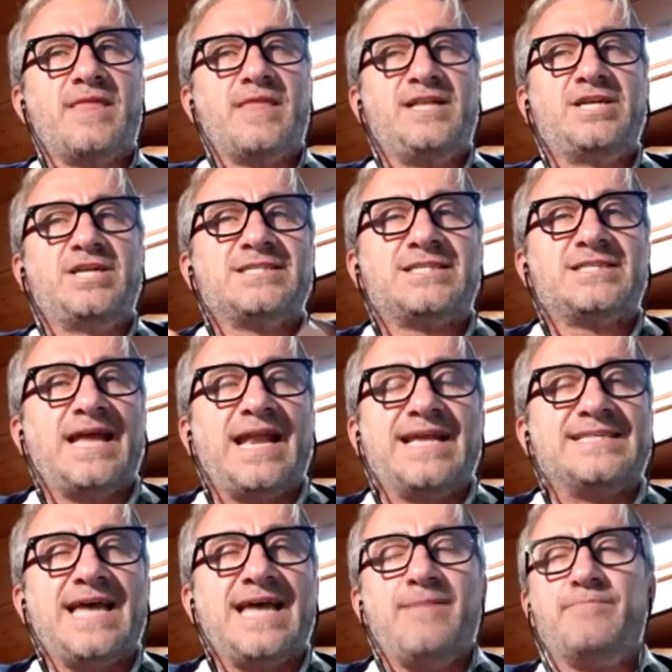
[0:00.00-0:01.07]
just an
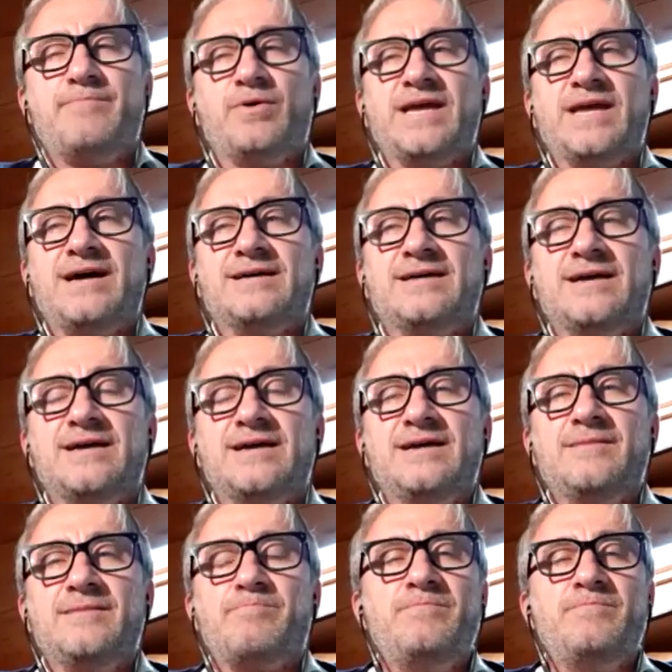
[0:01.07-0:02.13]
example, there
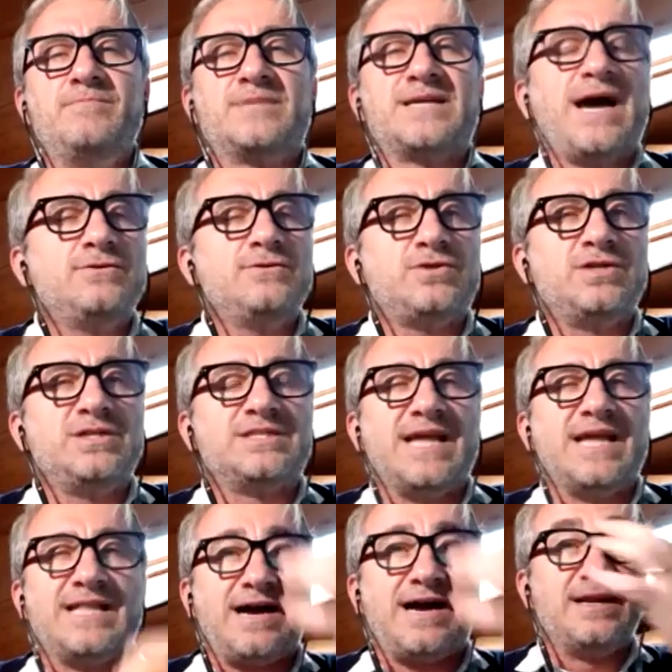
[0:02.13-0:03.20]
are countries
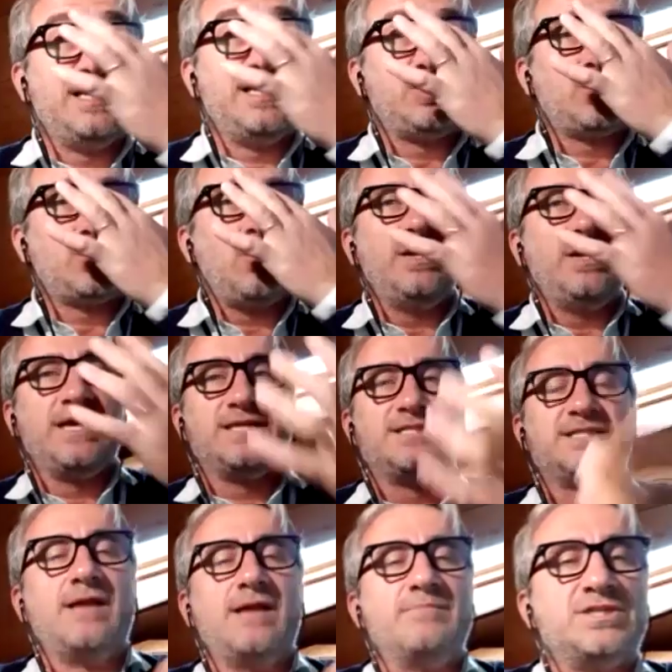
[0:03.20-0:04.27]
that are installing
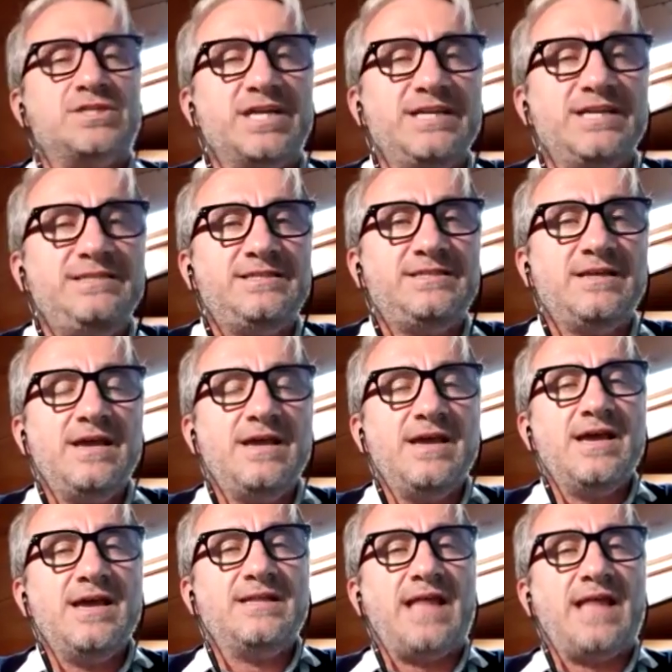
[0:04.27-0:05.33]
steel machines,
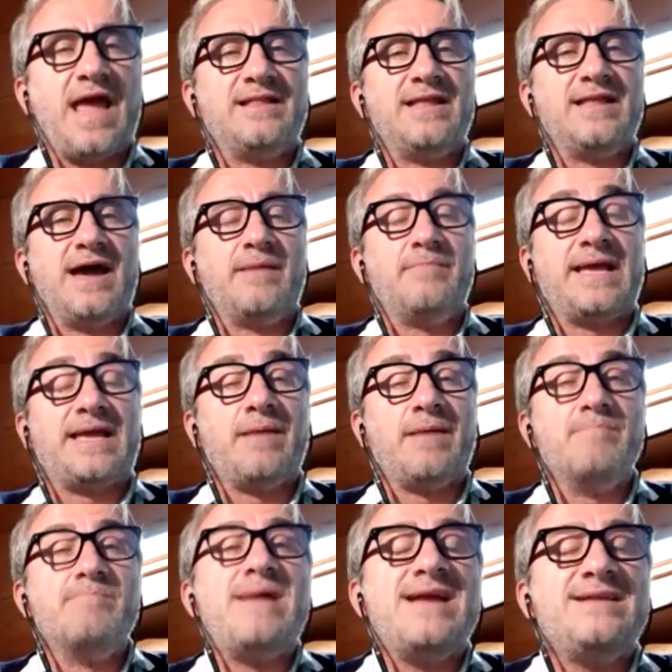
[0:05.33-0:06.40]
that they are
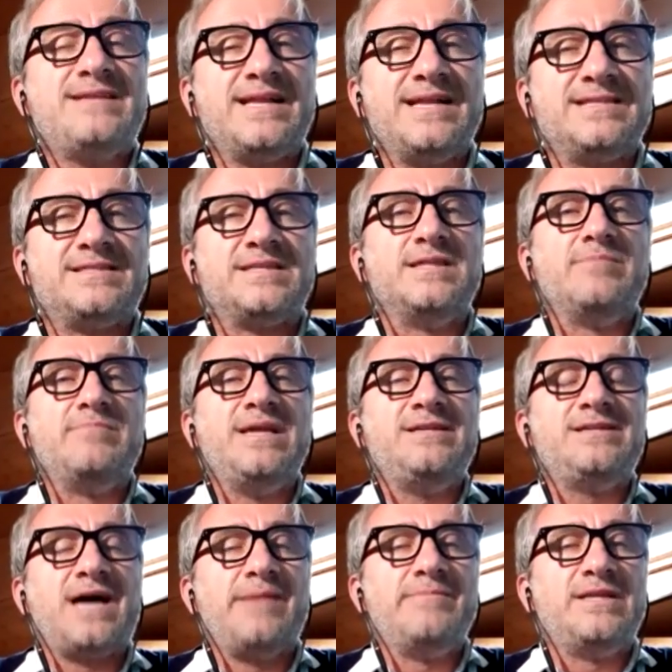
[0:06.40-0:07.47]
making maintenance in the
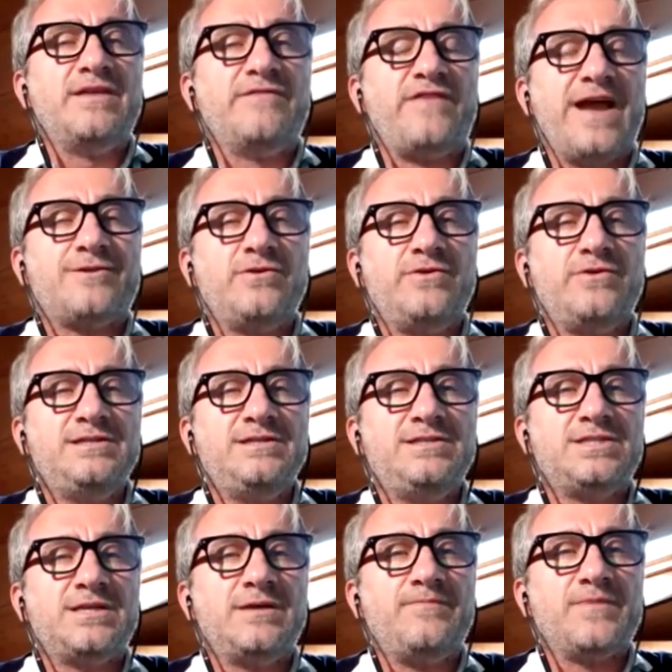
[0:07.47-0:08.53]
meantime in the
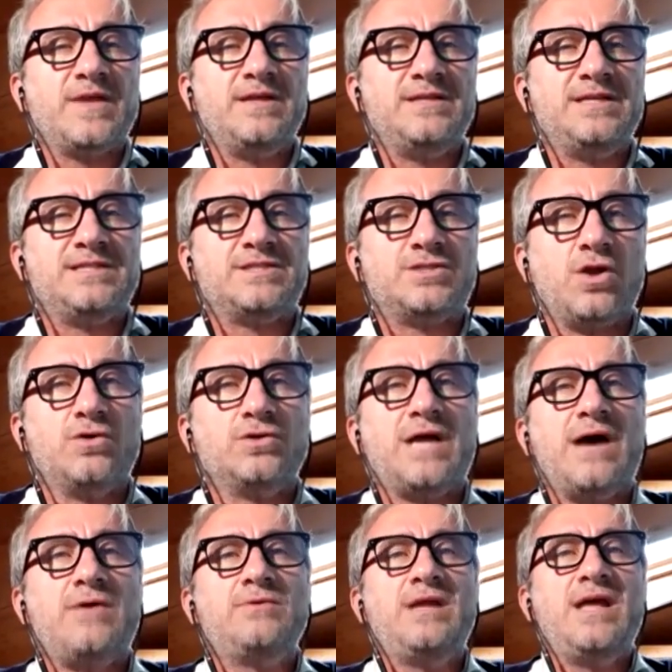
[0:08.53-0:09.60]
factories, in this
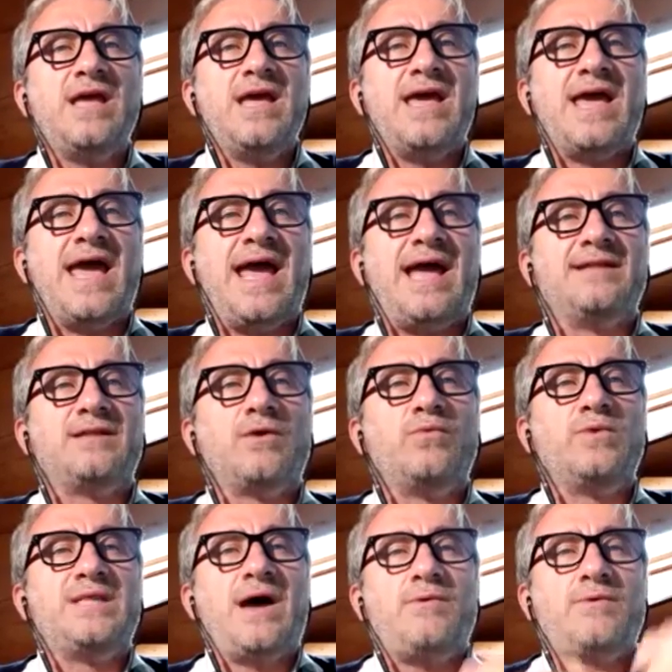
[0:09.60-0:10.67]
slowdown, and
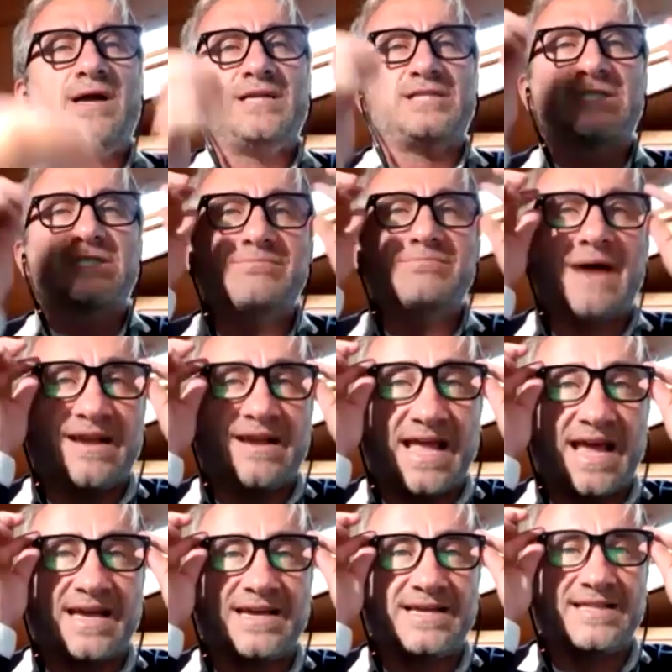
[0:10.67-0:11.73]
with our smart
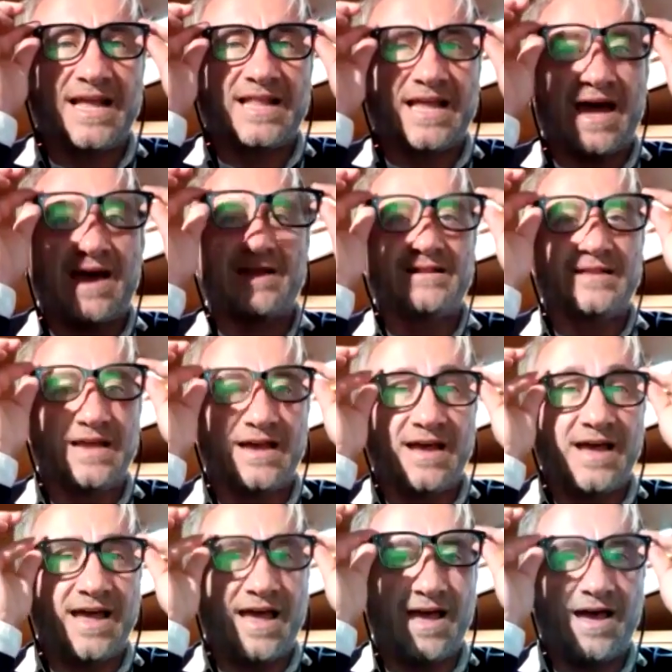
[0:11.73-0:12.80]
tech that are
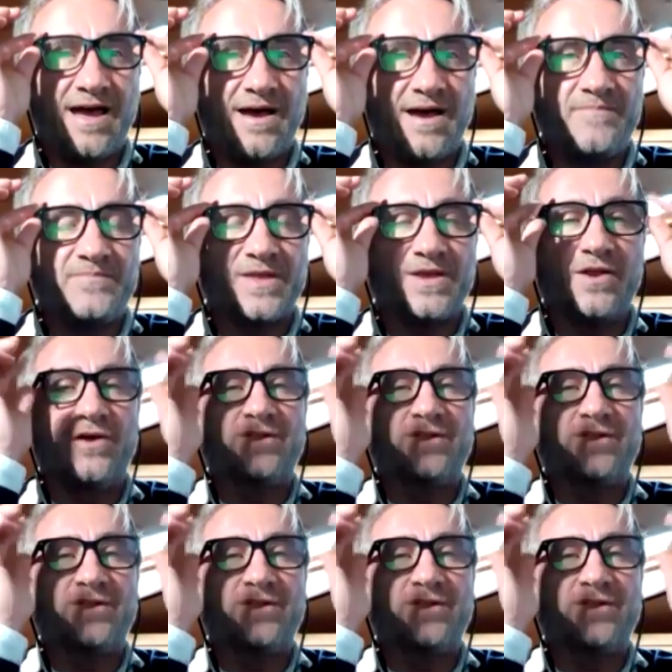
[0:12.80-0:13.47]
the you know,